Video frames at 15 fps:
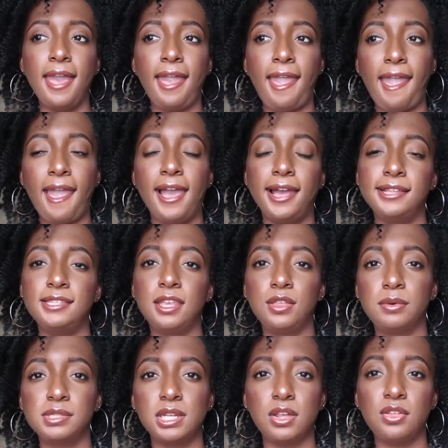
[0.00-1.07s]
and there
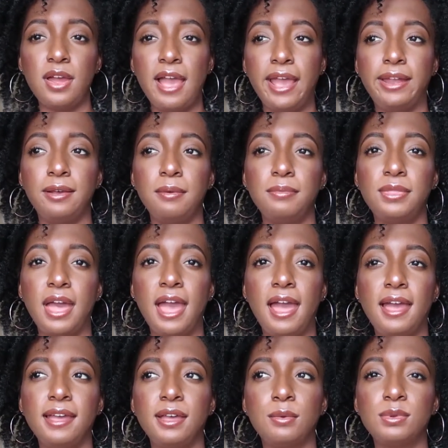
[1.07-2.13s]
was another item
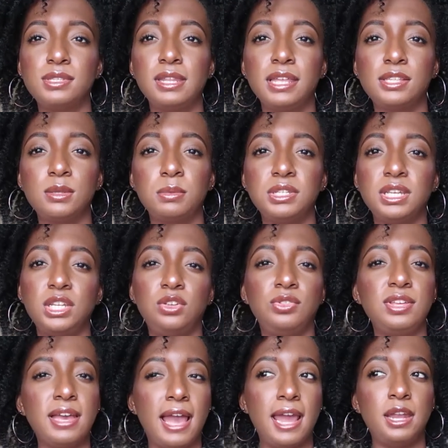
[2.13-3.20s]
that it wasn't like so much I knew
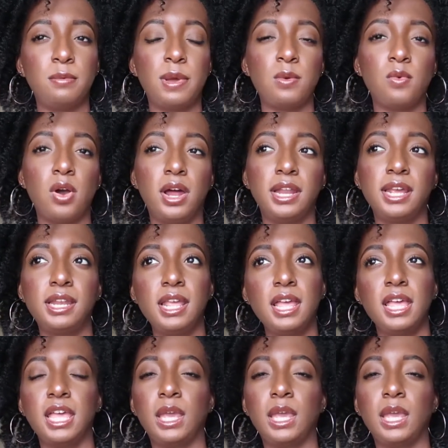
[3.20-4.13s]
the item I wanted,